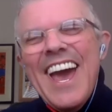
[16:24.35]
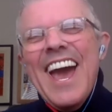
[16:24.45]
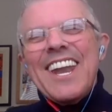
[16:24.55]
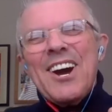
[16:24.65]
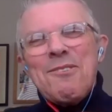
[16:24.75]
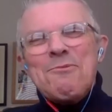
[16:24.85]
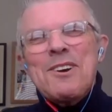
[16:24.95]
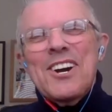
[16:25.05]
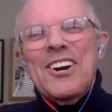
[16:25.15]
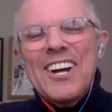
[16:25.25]
and I
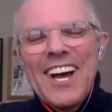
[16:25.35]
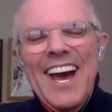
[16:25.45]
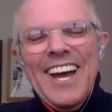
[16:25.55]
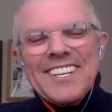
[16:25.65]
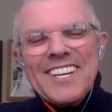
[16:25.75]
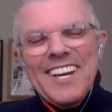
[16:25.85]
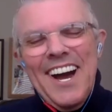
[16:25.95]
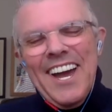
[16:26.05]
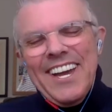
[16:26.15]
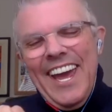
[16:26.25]
will until
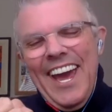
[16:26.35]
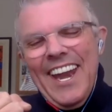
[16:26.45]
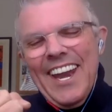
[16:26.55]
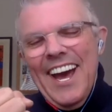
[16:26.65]
I get